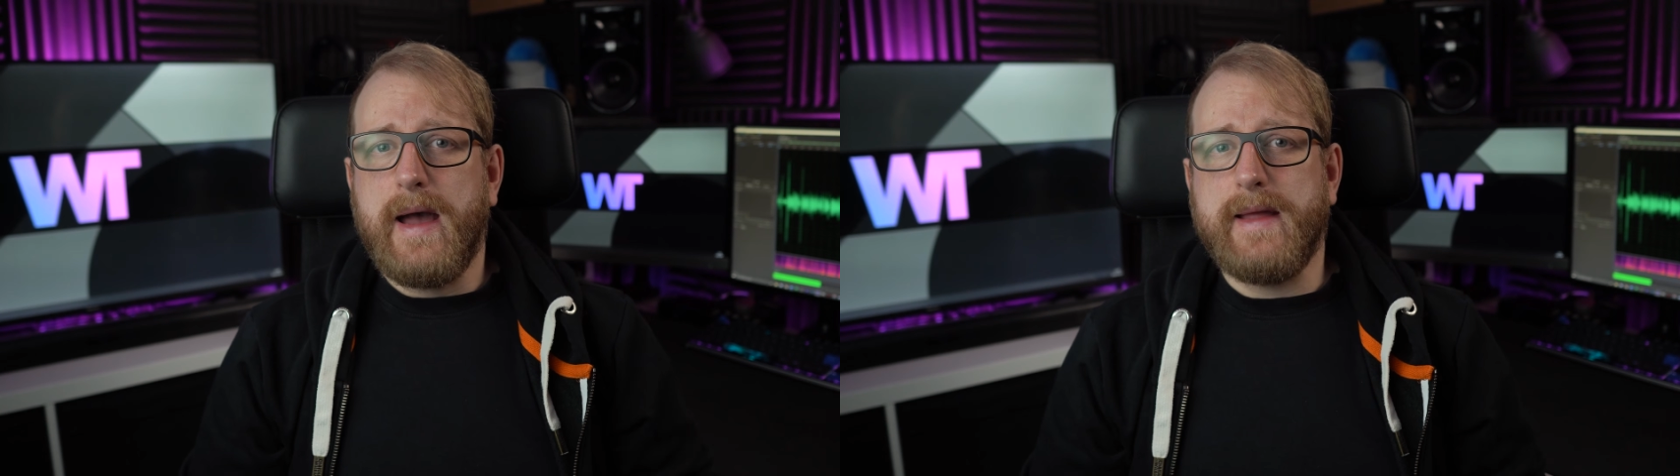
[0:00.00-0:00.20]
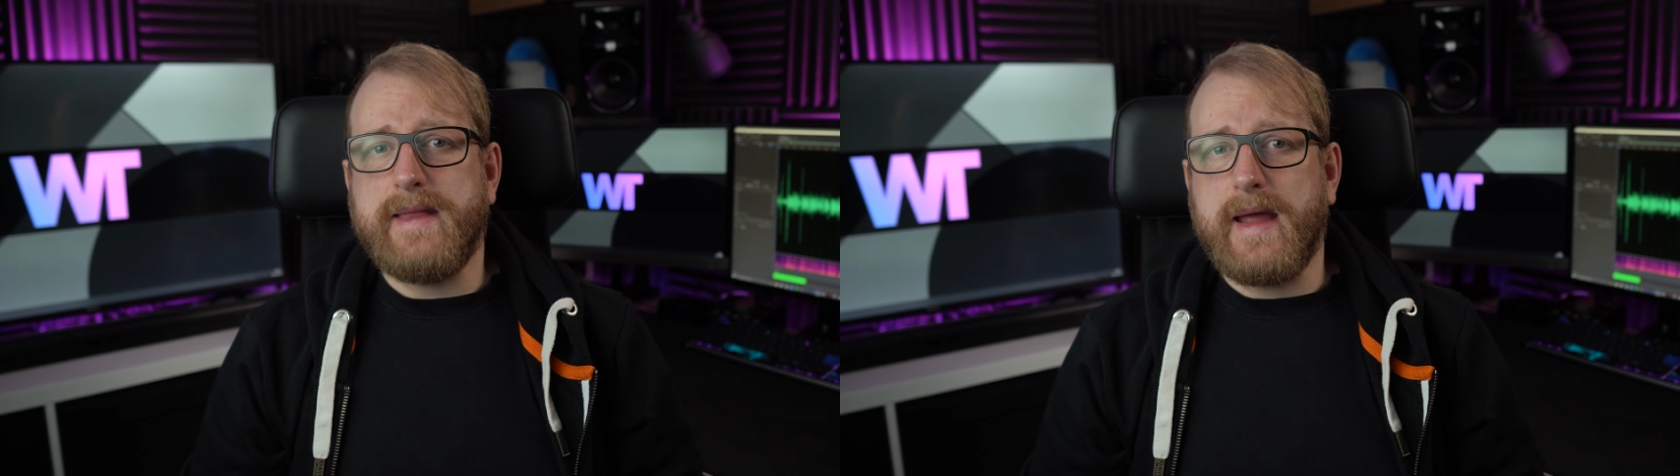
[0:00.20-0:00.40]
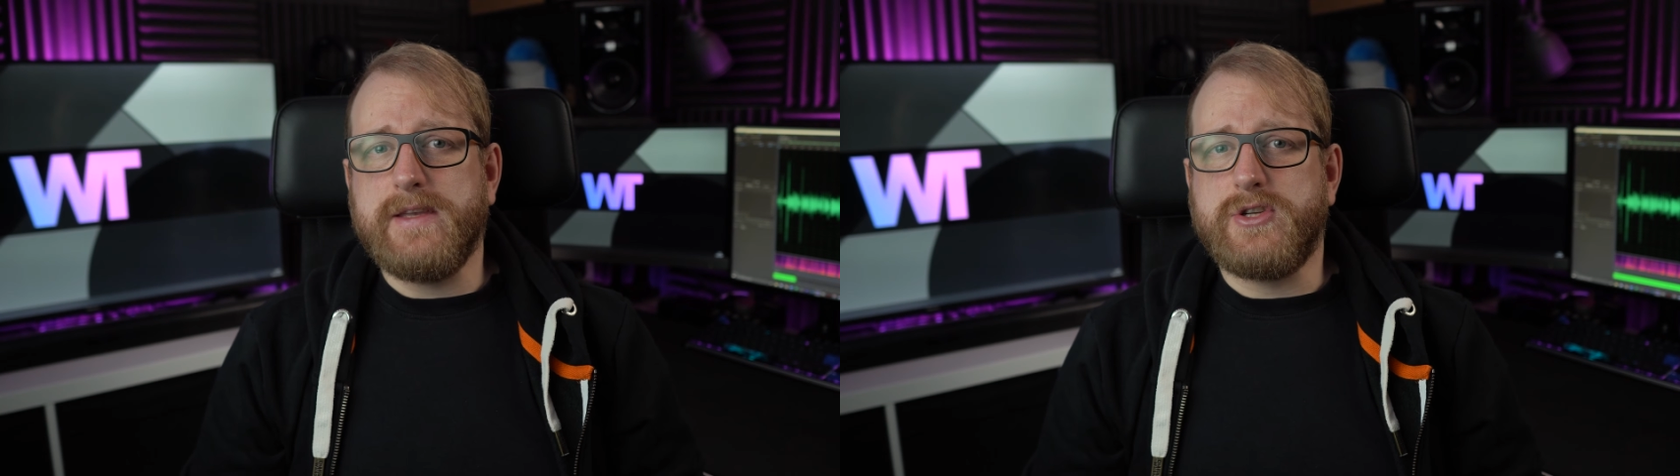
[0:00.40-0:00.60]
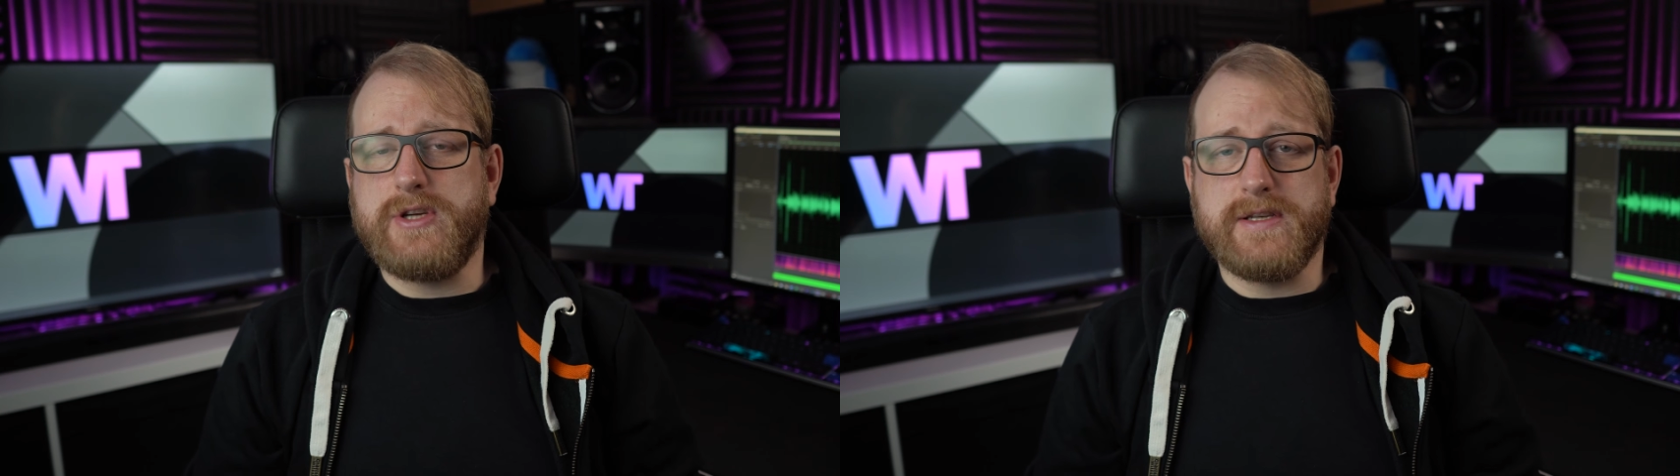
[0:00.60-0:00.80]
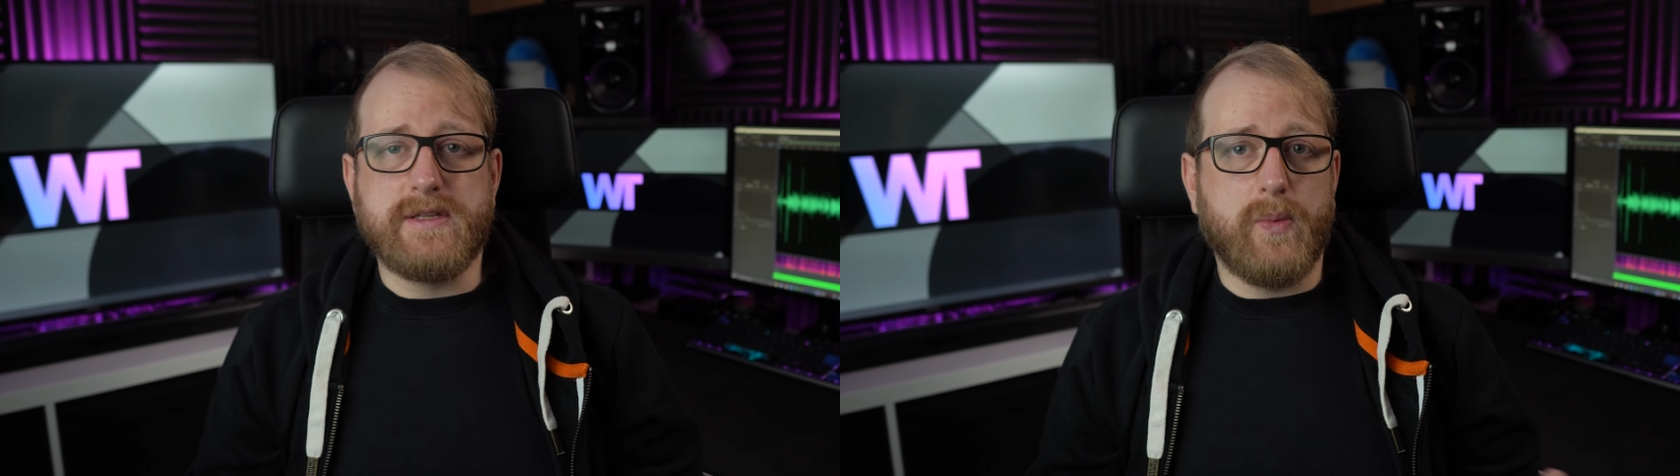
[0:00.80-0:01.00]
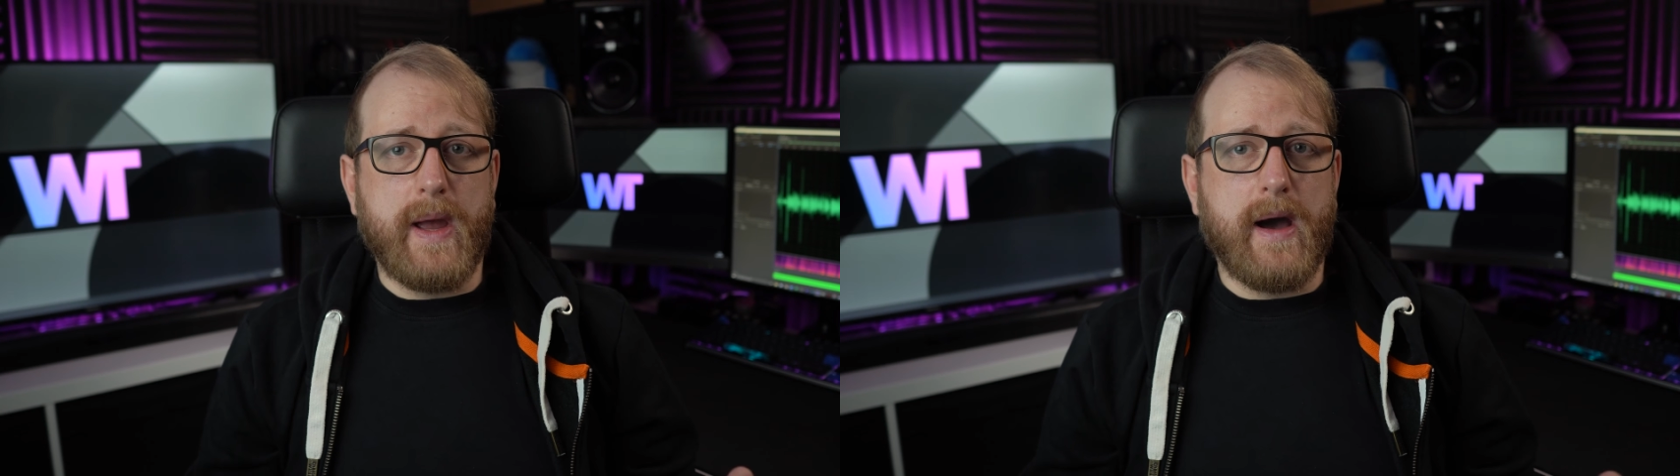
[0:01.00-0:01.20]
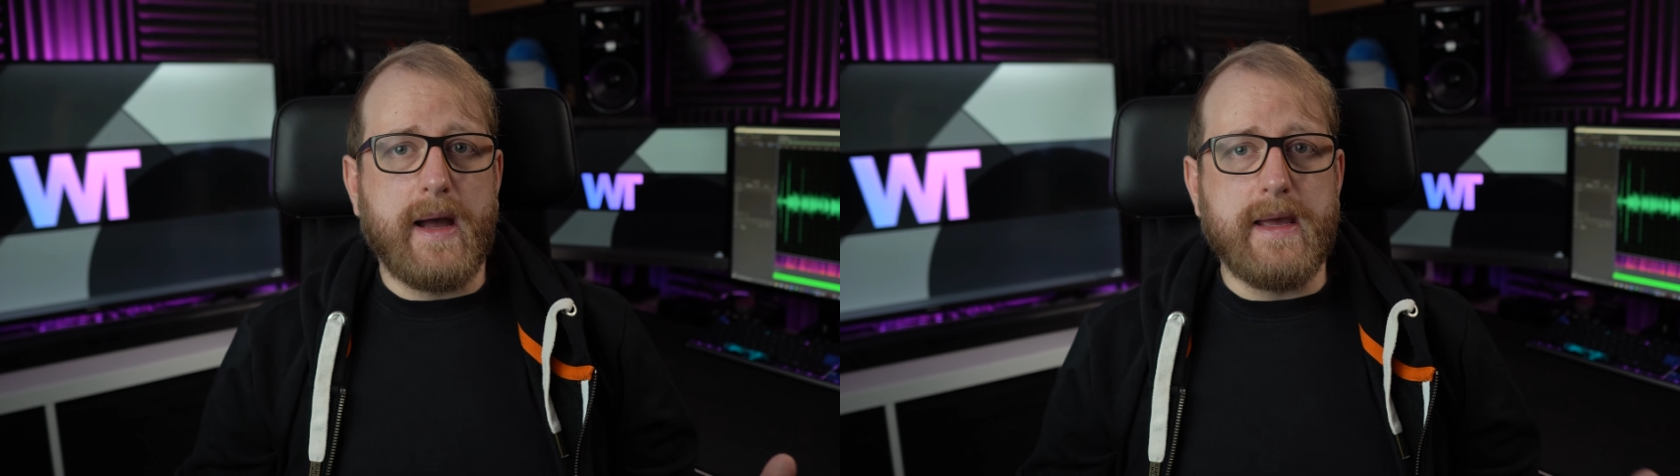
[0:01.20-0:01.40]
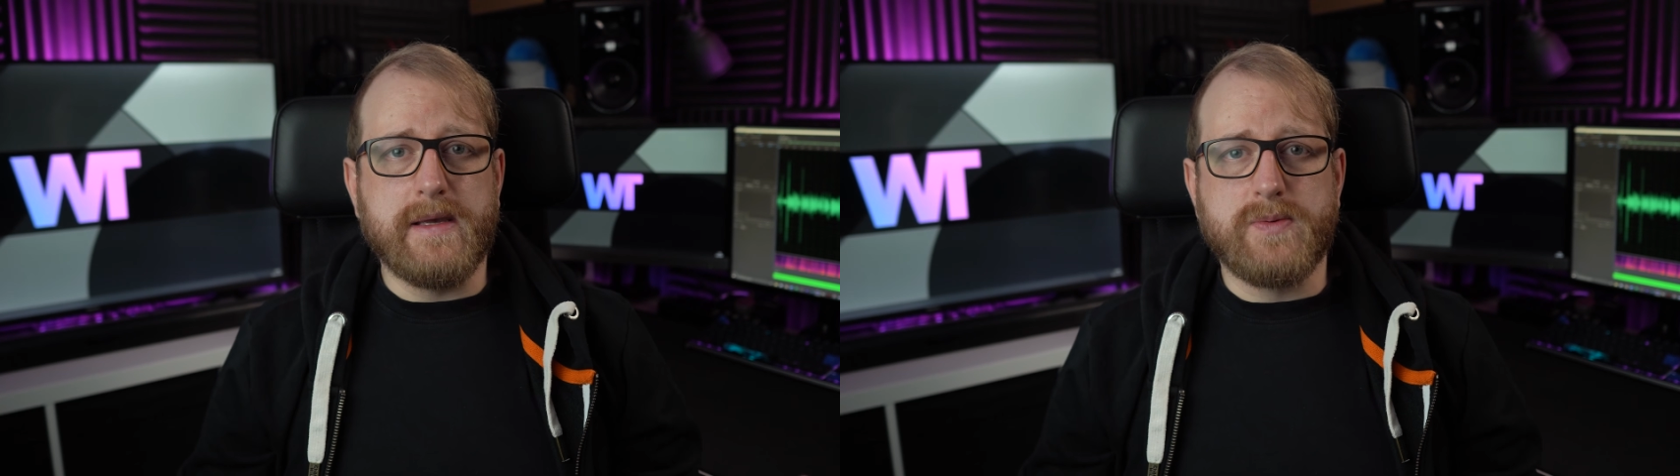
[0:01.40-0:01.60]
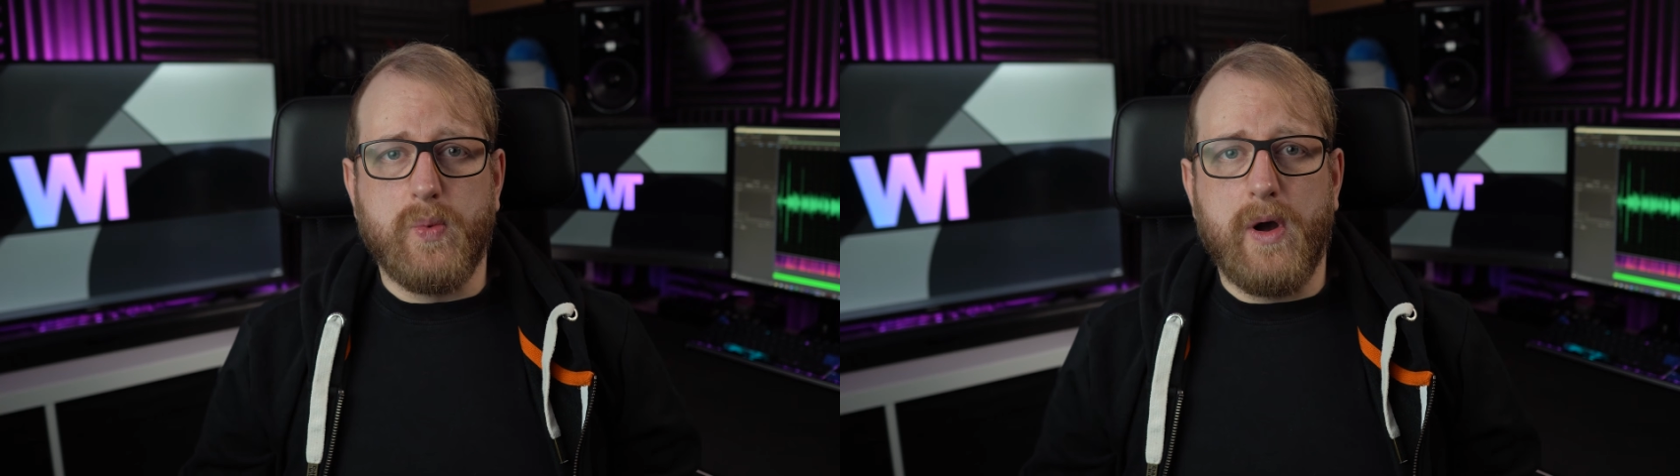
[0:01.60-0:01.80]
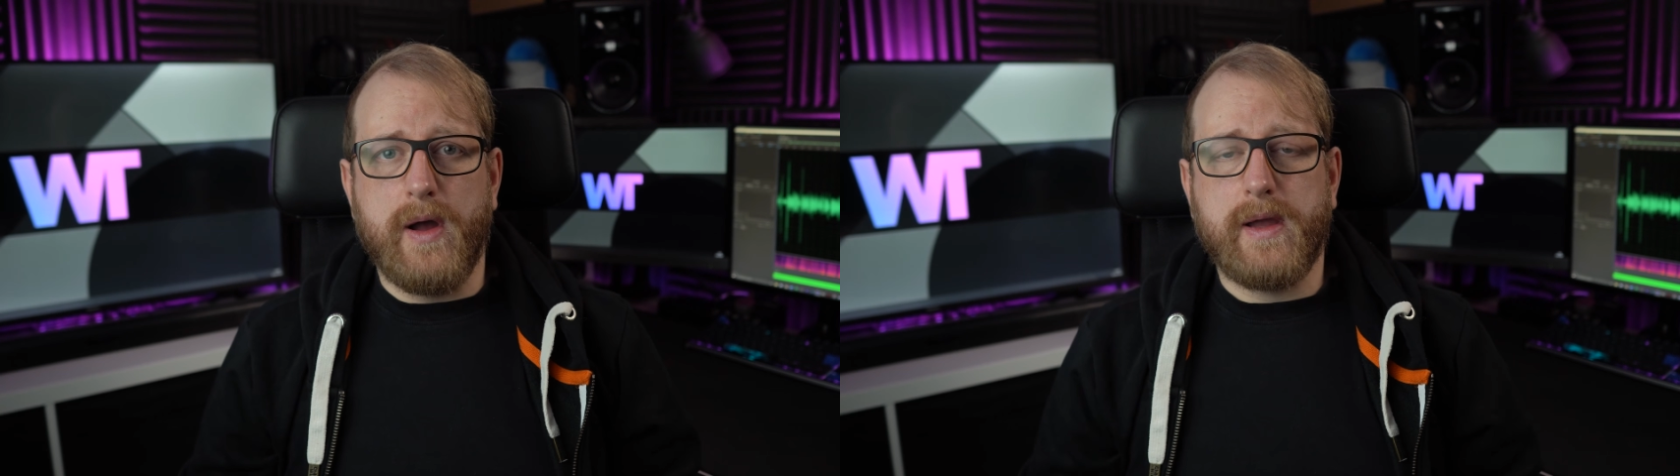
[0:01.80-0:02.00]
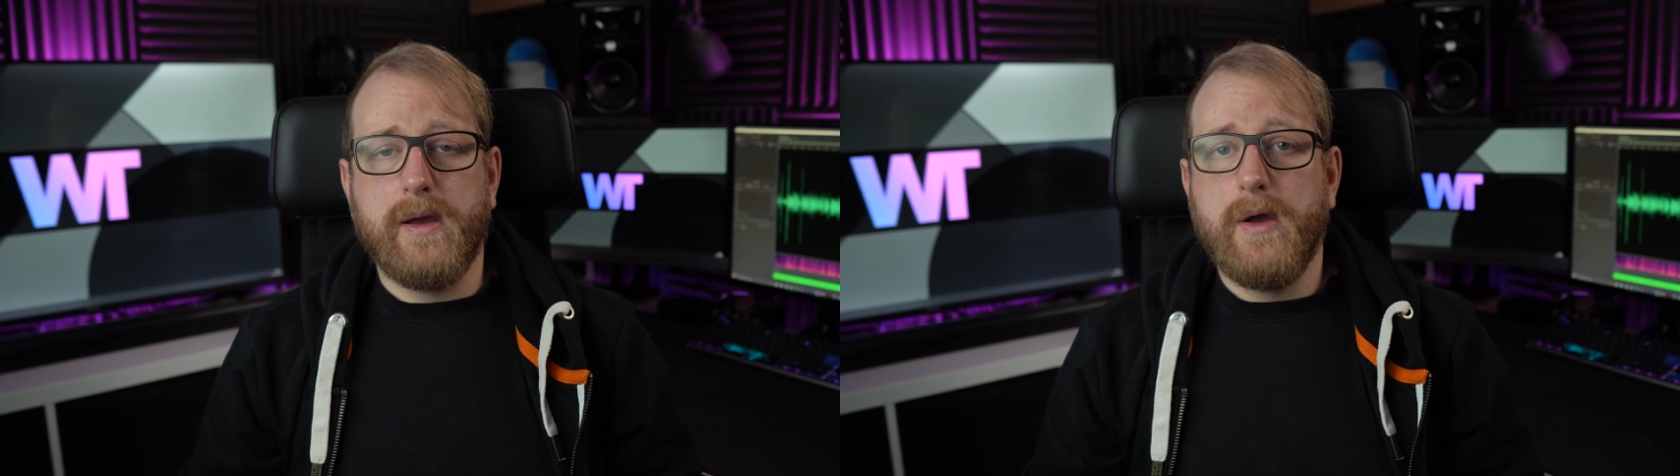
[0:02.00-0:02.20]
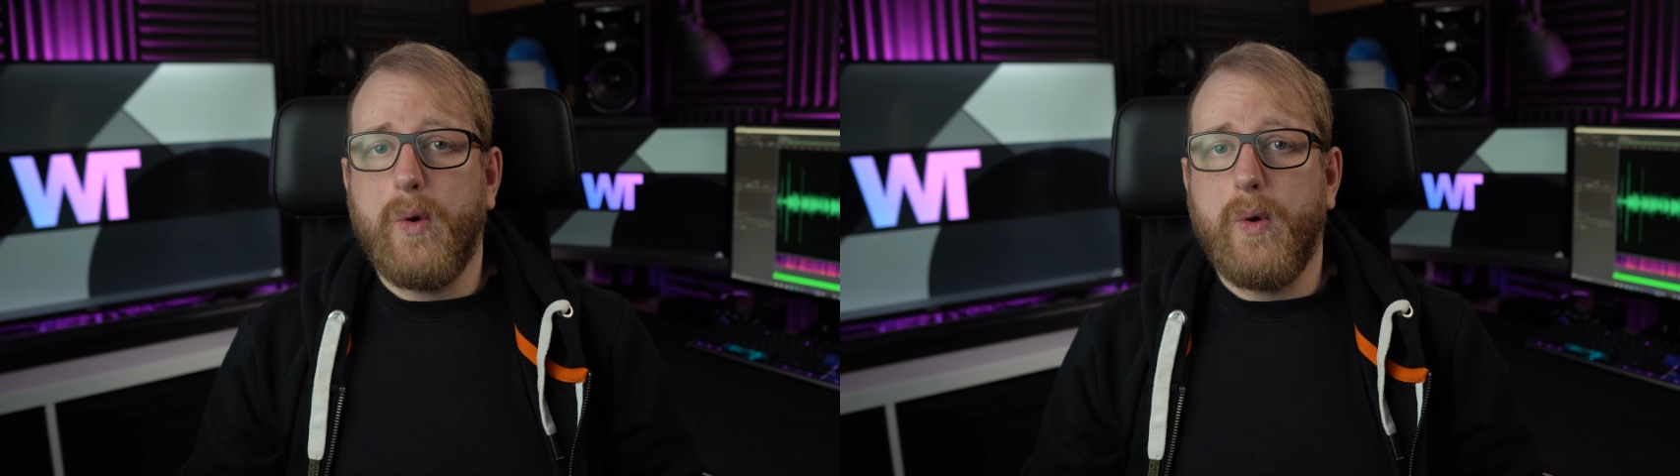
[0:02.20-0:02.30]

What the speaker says: and that is just the way our ears work.